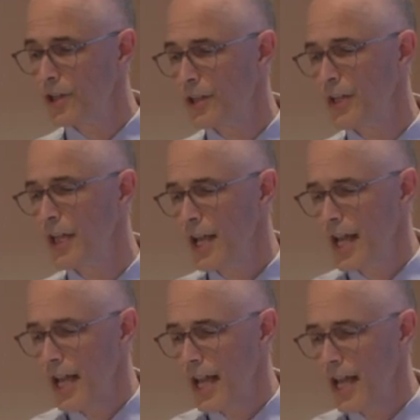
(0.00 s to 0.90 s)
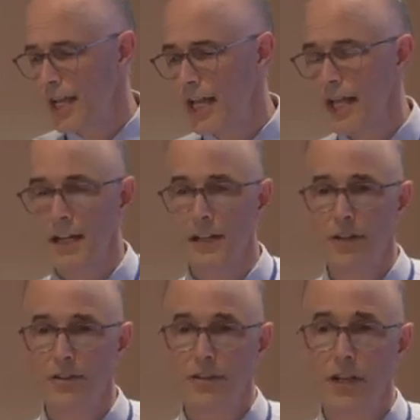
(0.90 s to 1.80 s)
on and had
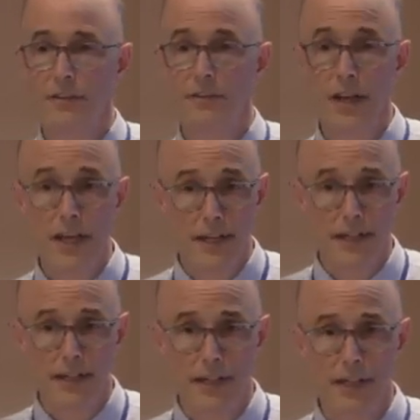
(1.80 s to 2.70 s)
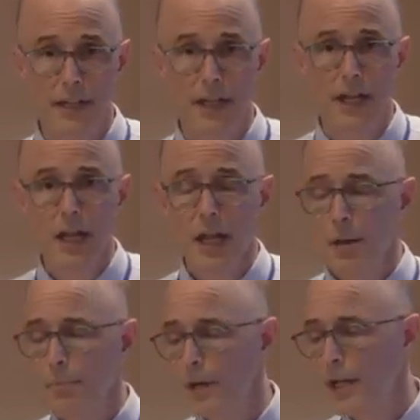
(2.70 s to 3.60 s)
another life here,
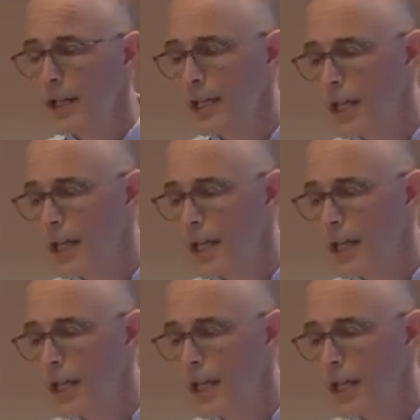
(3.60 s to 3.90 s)
but